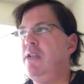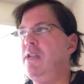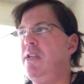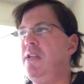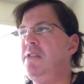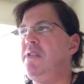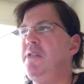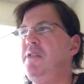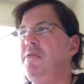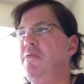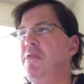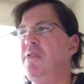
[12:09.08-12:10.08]
And I said
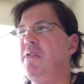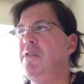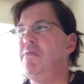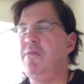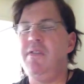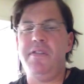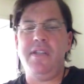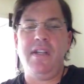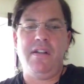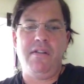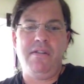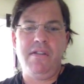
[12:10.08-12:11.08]
to her,
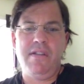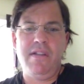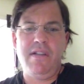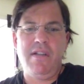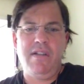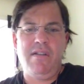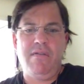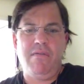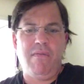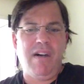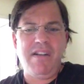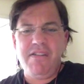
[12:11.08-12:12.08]
Lincel,
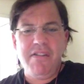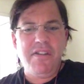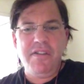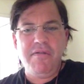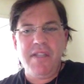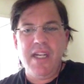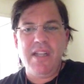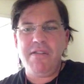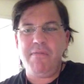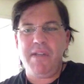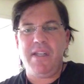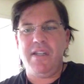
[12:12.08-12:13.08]
why are you
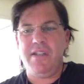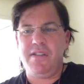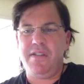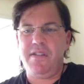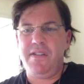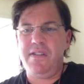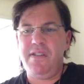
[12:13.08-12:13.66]
telling me this?